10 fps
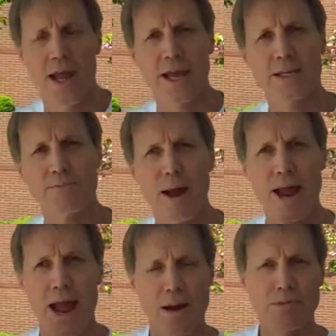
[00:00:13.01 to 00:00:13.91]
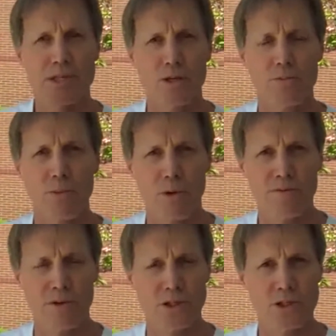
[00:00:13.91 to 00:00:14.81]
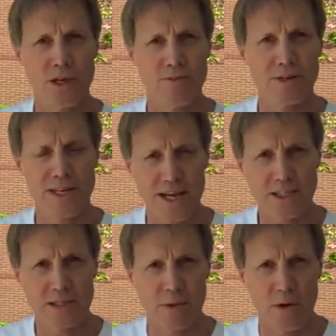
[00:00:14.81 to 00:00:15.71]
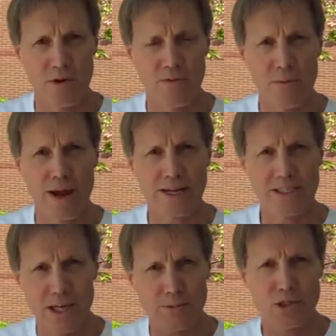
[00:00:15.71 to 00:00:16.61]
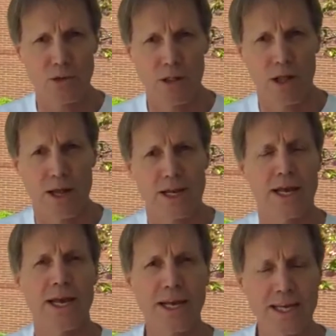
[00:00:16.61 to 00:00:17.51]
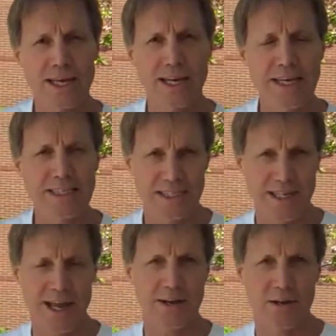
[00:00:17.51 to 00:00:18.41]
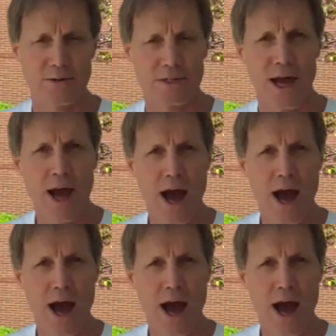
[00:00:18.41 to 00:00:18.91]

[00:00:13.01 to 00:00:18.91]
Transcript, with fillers: It is my absolute privilege to give a testimony for my exceptional client, Kenny Santos.